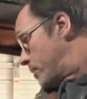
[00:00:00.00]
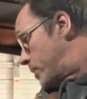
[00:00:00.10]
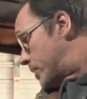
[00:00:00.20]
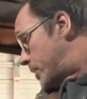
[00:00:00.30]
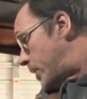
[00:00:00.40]

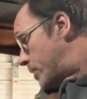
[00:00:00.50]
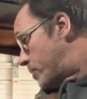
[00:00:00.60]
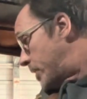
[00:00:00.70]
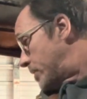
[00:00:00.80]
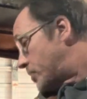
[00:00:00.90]
But the other
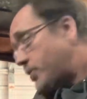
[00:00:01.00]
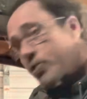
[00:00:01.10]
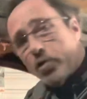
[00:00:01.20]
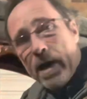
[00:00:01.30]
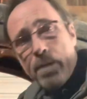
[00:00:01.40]
piece, the
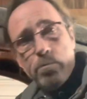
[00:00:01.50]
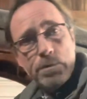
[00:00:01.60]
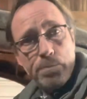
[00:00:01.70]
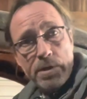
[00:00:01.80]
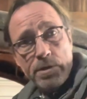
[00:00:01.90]
strap,
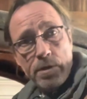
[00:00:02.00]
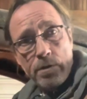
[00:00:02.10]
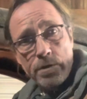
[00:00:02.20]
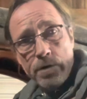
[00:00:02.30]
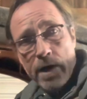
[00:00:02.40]
was missing on
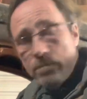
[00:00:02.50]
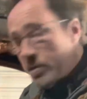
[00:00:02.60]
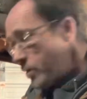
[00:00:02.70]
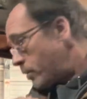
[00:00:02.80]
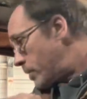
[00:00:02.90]
the driver's
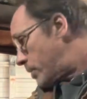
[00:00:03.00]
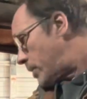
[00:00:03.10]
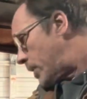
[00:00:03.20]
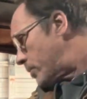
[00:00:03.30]
door. I'm